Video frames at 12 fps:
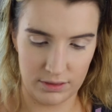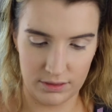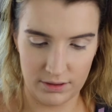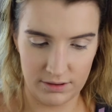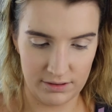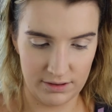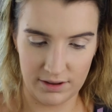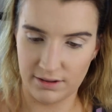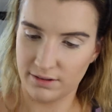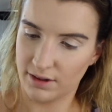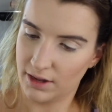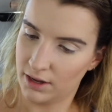This
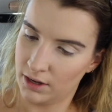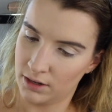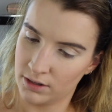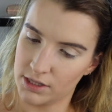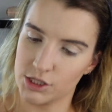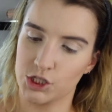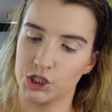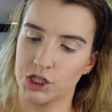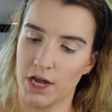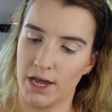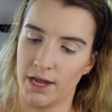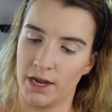is in the
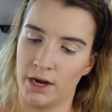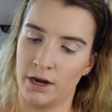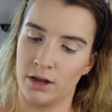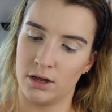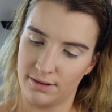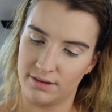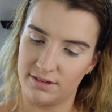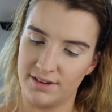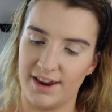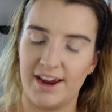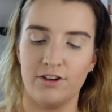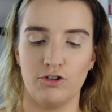shade
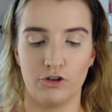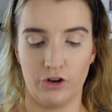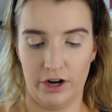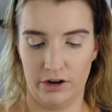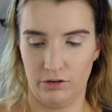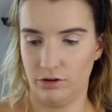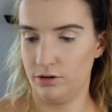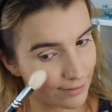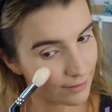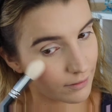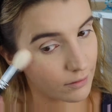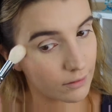Stand Your Ground.
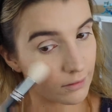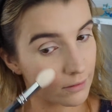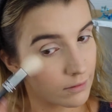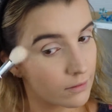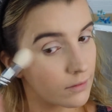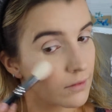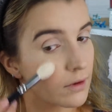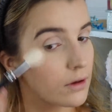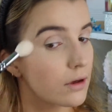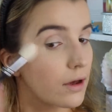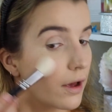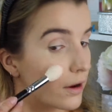
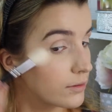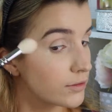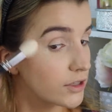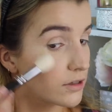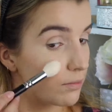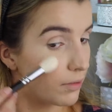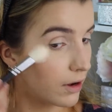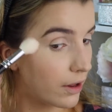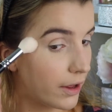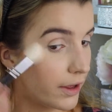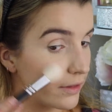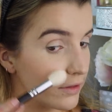And I'm just
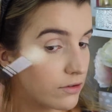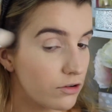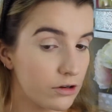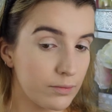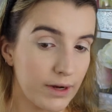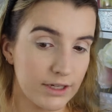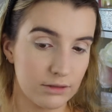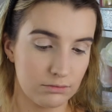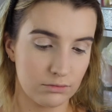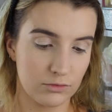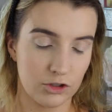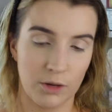applying this to my
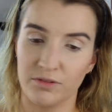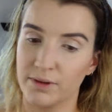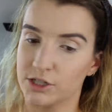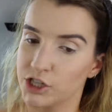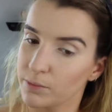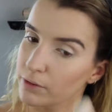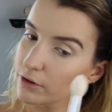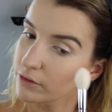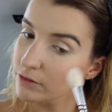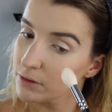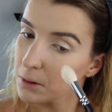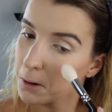tops of my cheekbones.